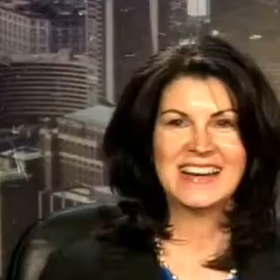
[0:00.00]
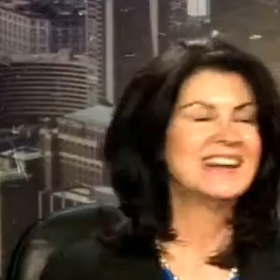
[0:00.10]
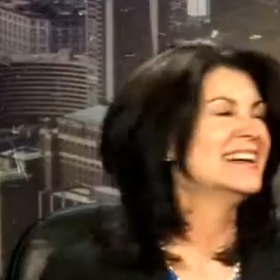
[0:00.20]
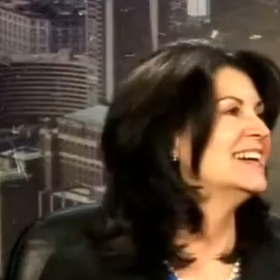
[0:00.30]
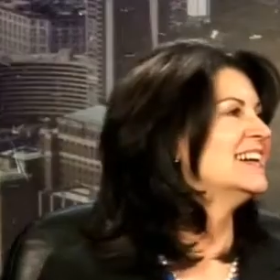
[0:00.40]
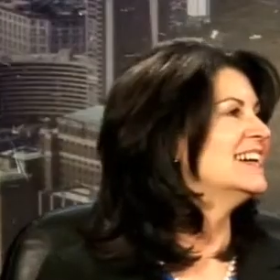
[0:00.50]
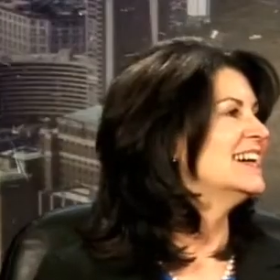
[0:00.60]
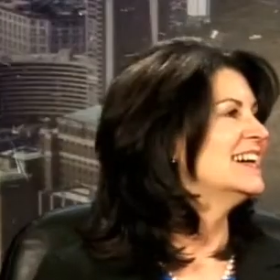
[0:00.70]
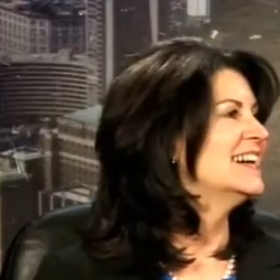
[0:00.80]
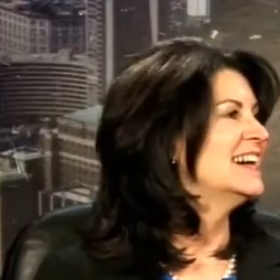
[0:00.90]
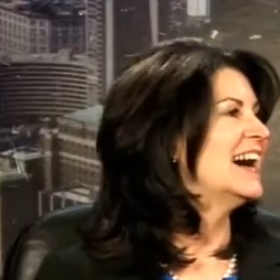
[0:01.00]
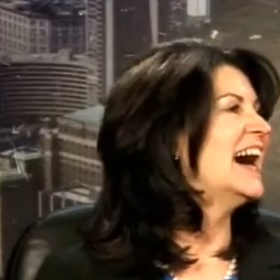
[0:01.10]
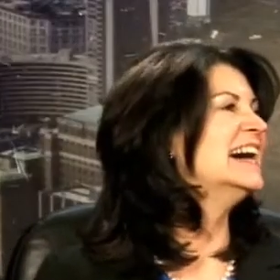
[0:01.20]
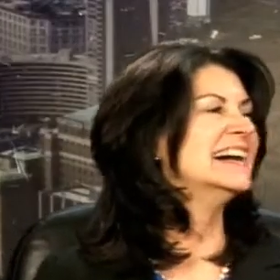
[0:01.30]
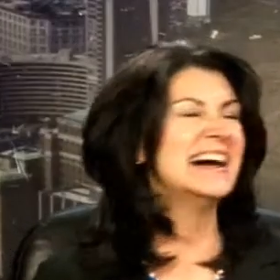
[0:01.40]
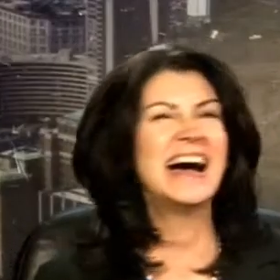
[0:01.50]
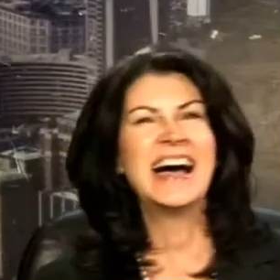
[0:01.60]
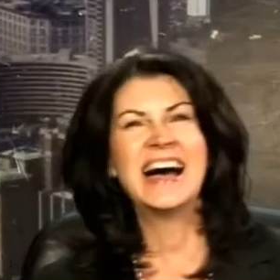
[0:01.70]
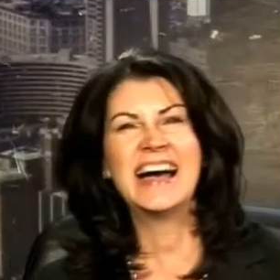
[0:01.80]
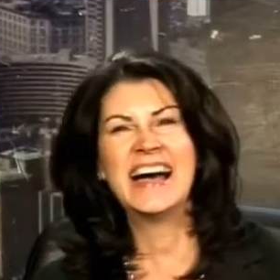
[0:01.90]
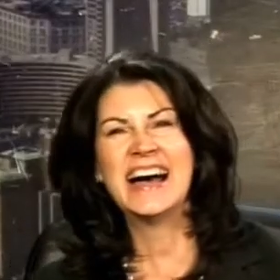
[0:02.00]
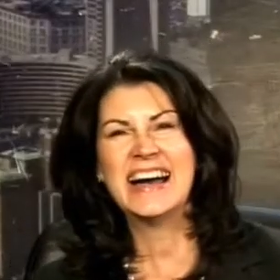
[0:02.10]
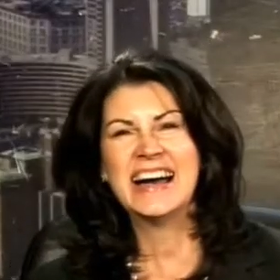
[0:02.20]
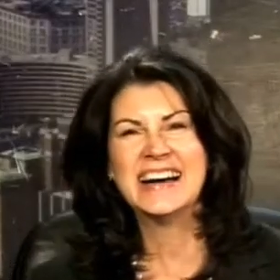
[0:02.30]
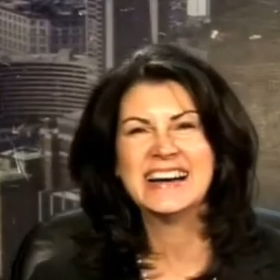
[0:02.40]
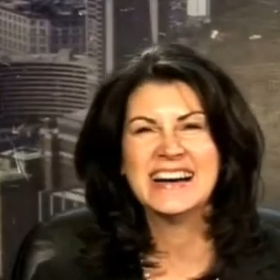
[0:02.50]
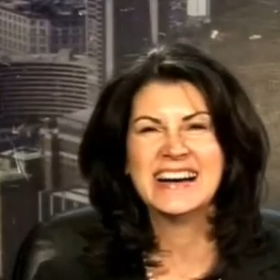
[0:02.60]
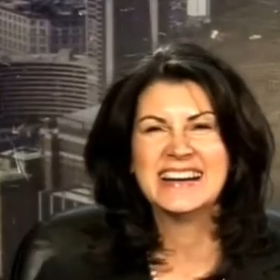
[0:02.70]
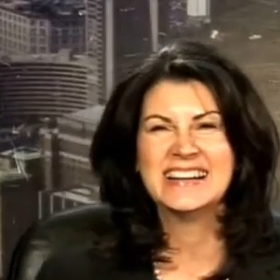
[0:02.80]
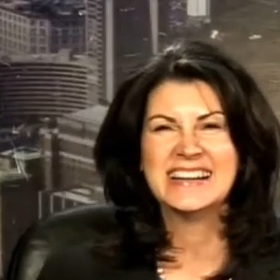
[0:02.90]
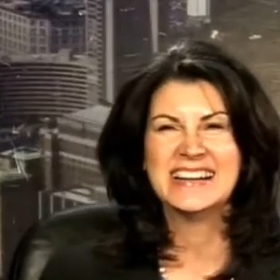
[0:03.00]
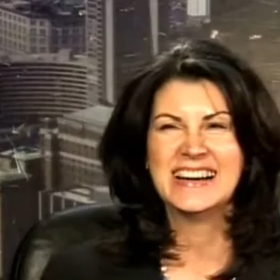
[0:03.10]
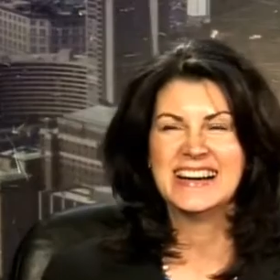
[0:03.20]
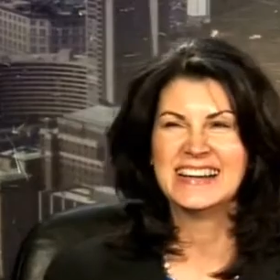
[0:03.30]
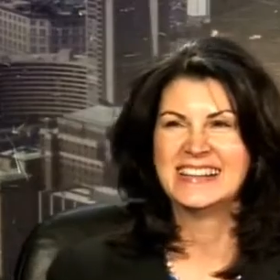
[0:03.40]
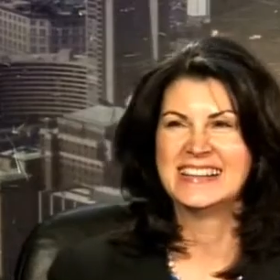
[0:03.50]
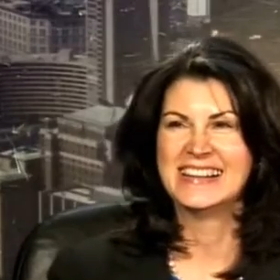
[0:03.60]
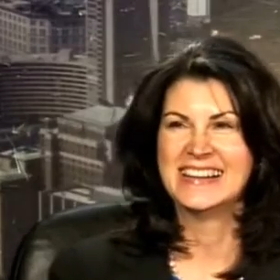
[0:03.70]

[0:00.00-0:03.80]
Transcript: And it's not the camera. She looks fabulous. I'm in person with her, and she